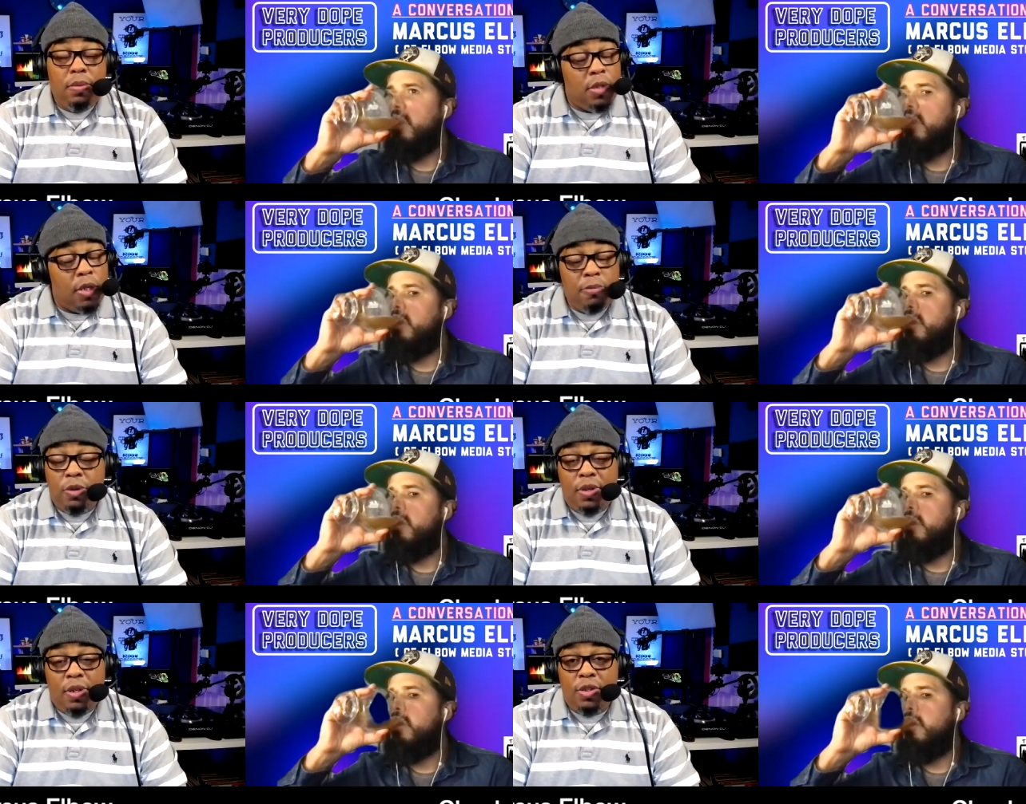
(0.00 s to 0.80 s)
Speaker 1: the
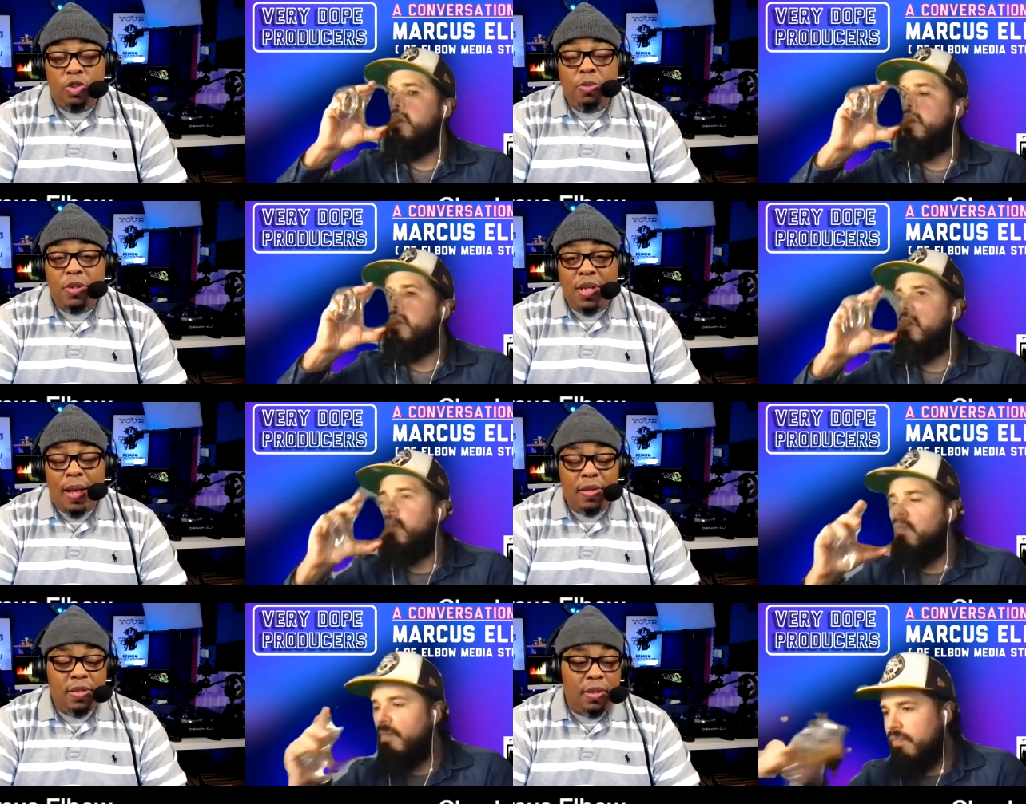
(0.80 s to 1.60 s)
community is super
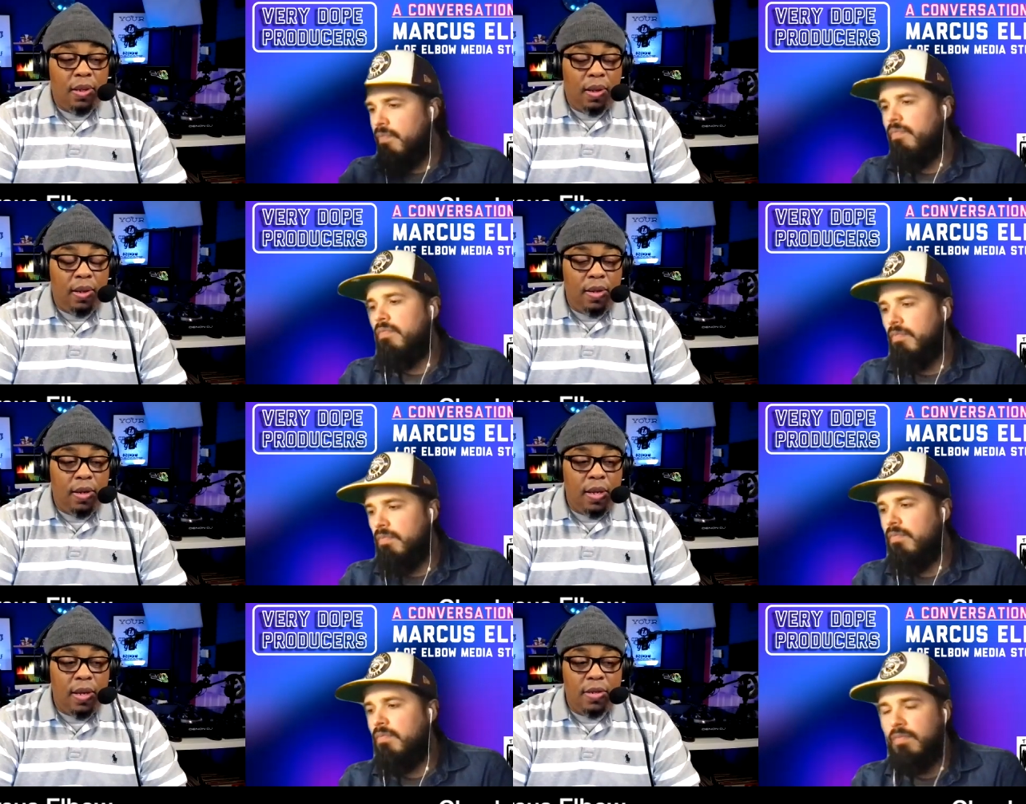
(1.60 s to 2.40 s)
talented, and
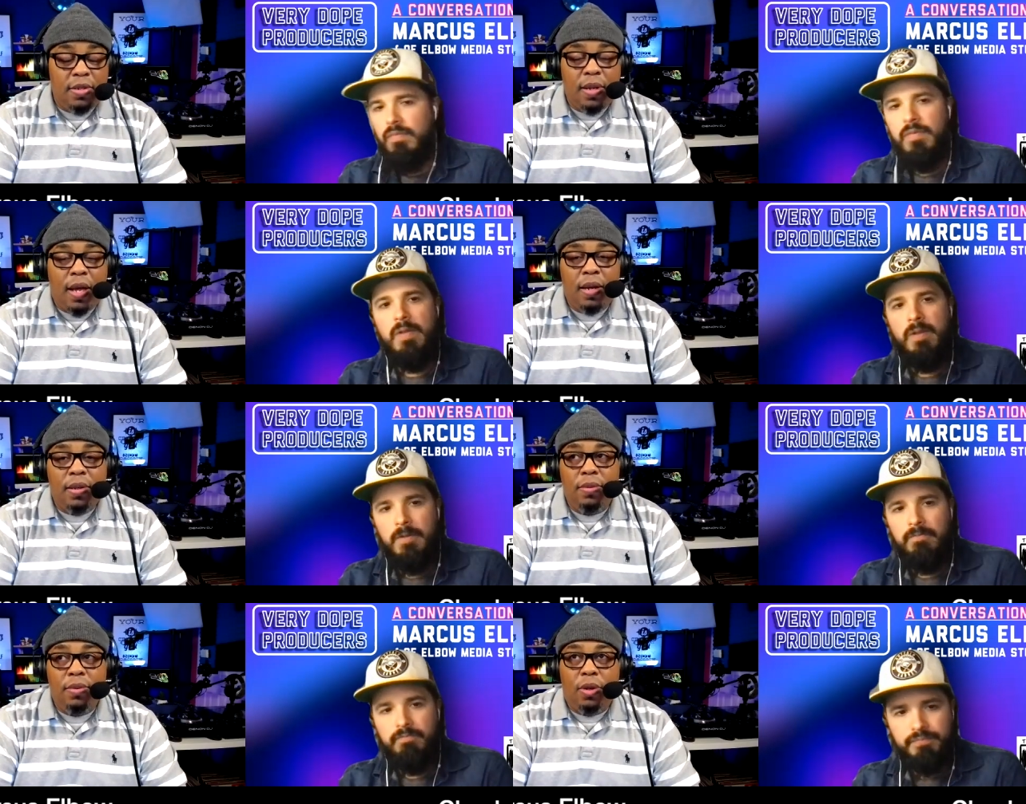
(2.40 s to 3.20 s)
and again, it's a lot of
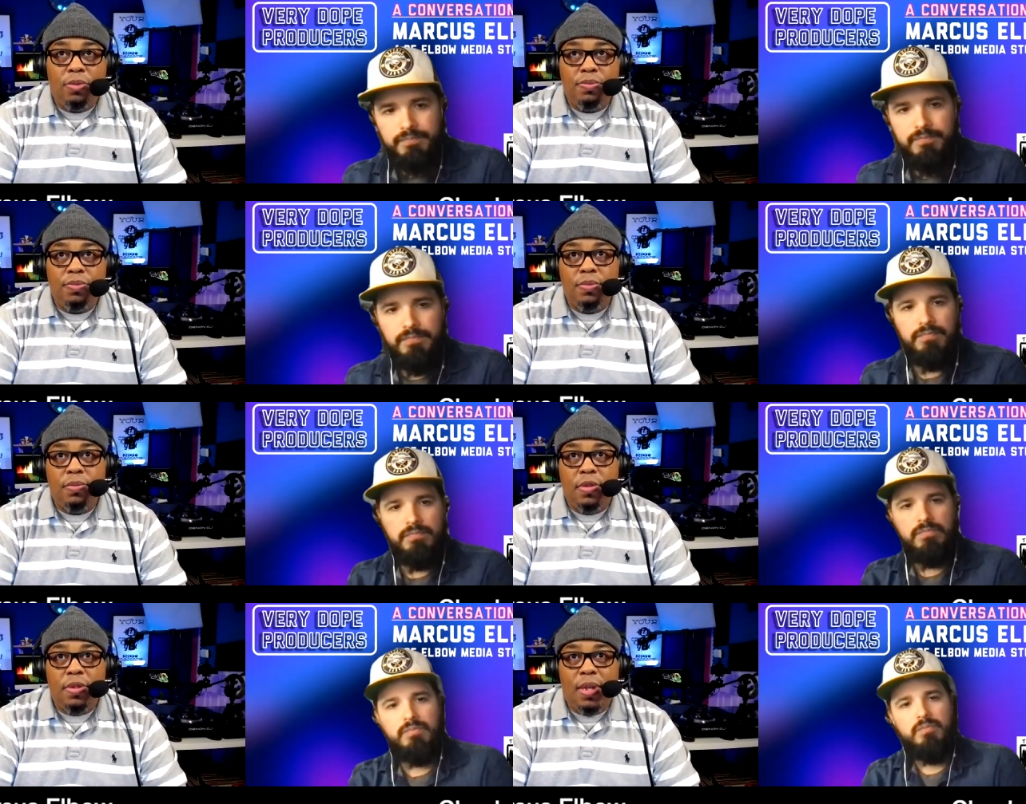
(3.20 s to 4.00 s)
you know,
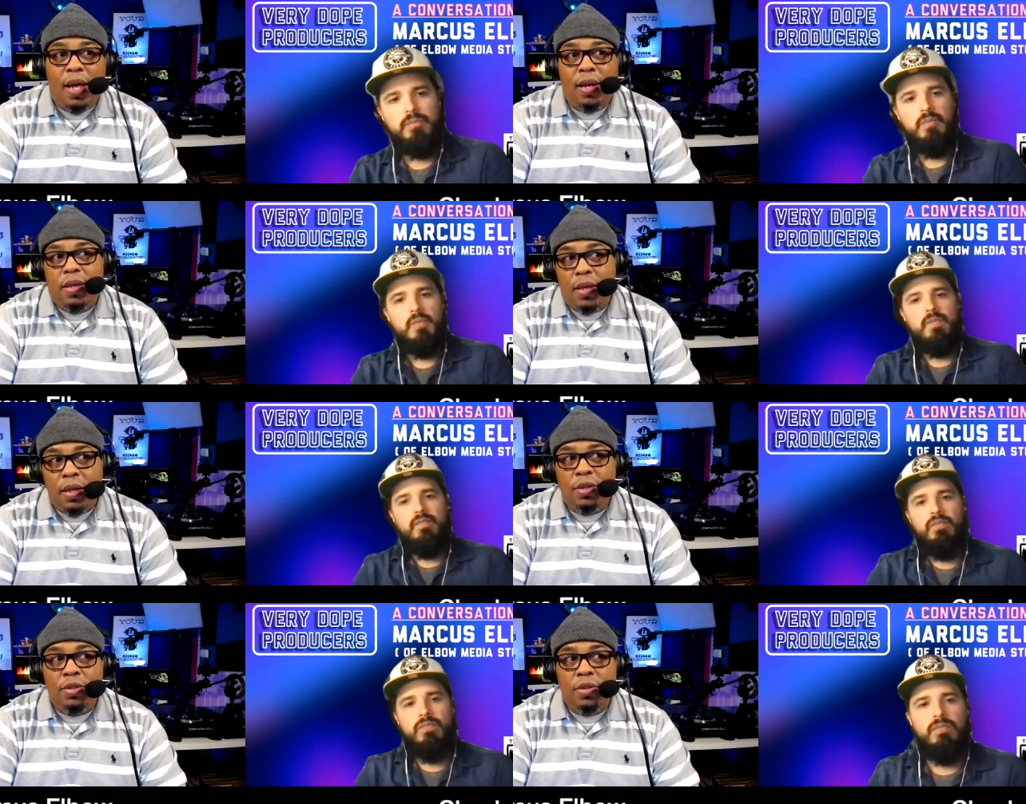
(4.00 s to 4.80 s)
it's a lot of
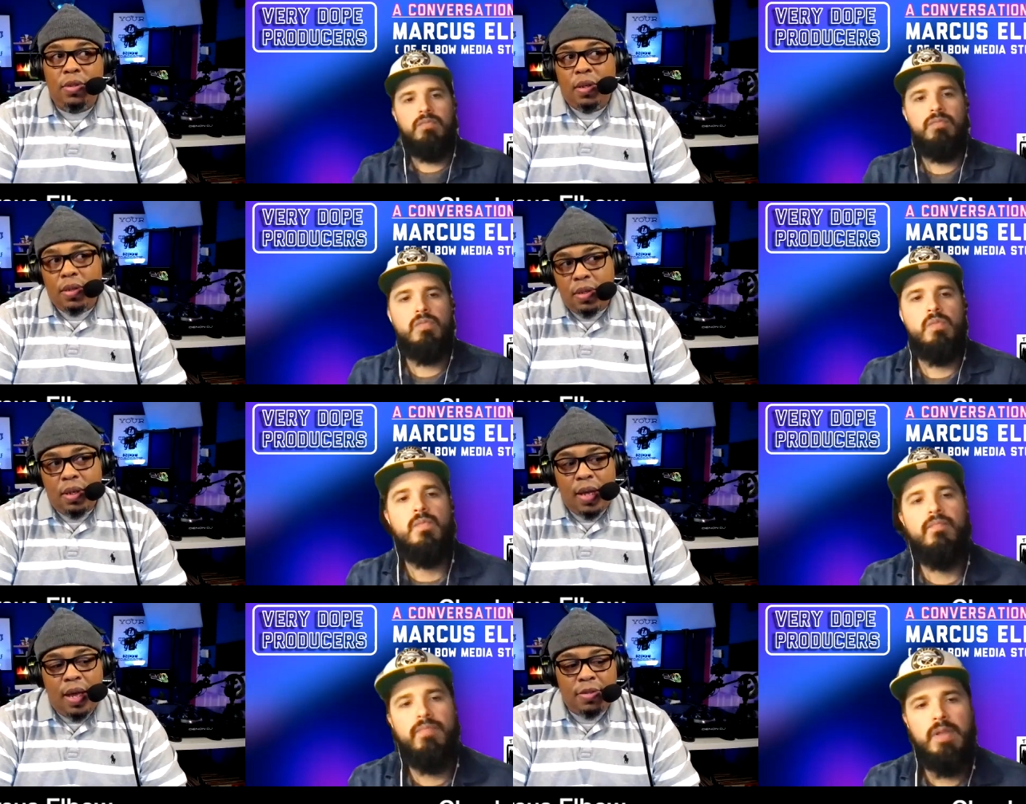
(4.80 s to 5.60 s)
youngers, young
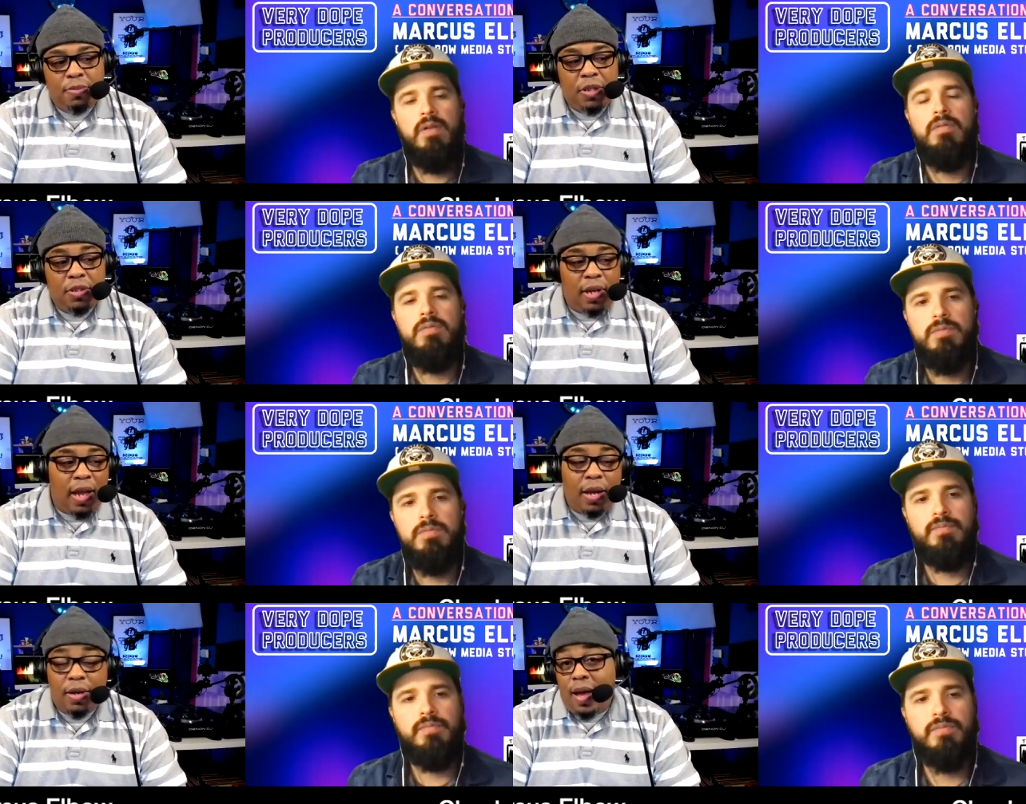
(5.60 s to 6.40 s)
young guys, but it's a
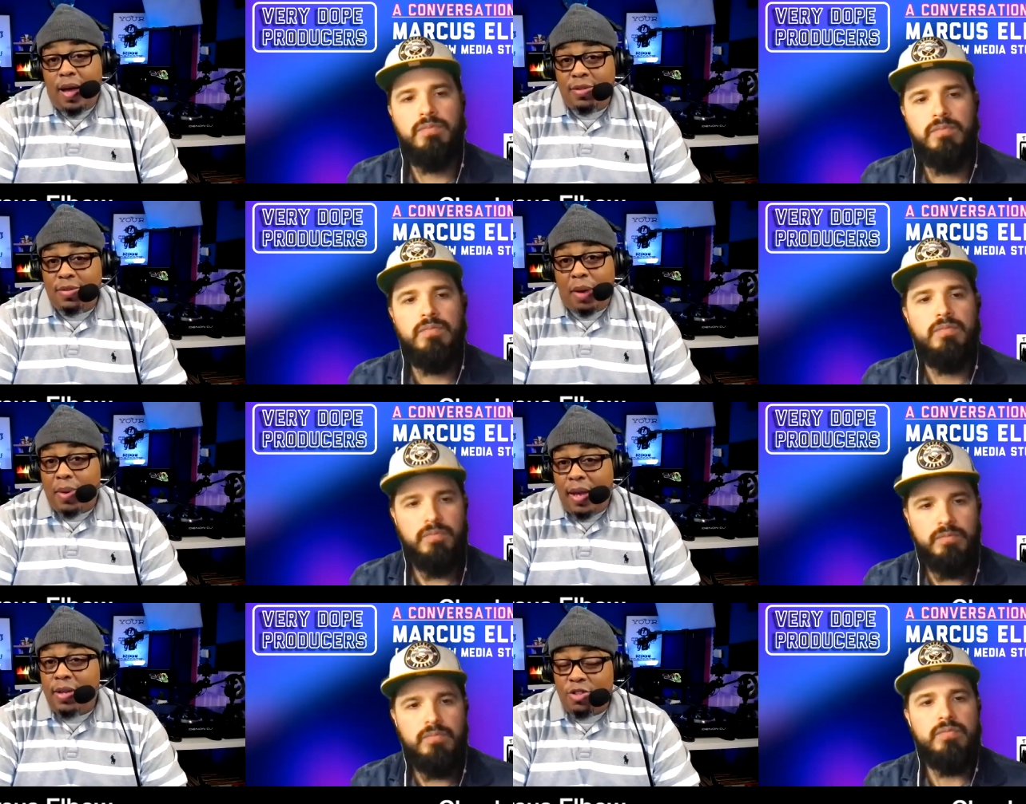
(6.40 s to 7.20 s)
lot of guys
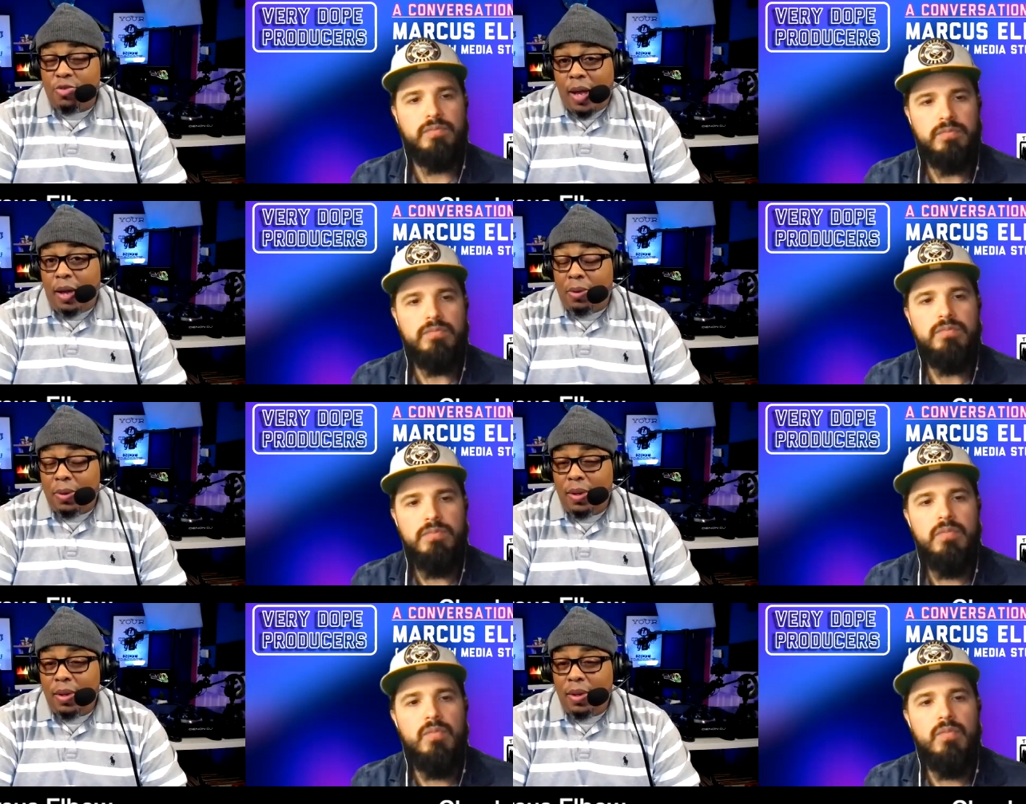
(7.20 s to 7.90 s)
our age as well.